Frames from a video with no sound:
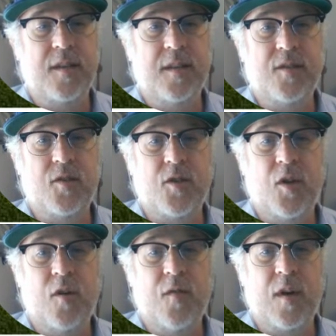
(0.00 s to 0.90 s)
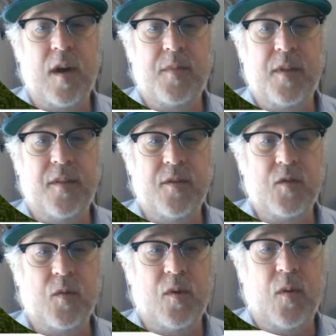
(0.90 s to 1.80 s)
And let's just go over a couple of
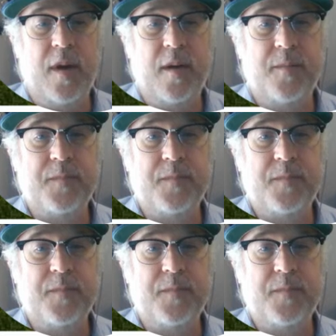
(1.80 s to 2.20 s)
those real quick.